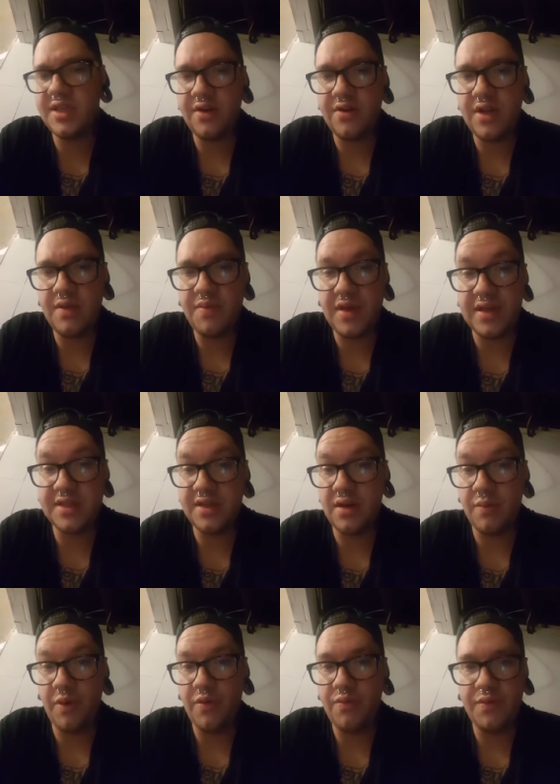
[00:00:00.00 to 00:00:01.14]
seen your DPS
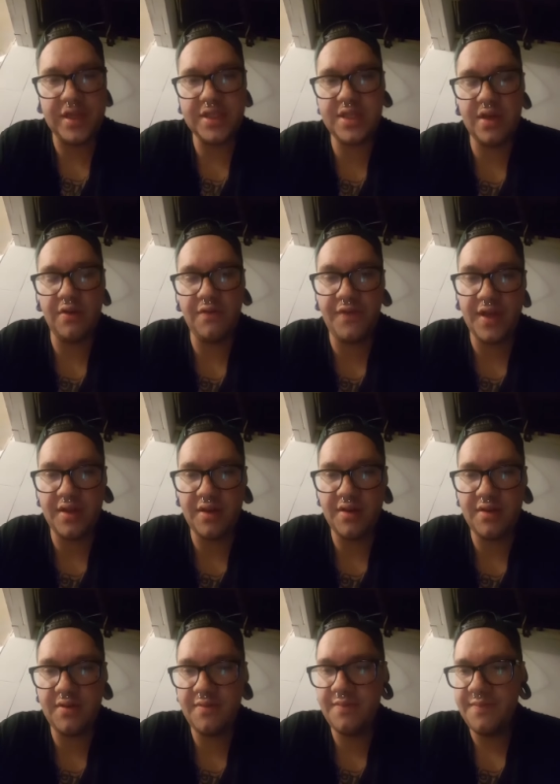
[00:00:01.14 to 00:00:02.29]
double with a single Faithka.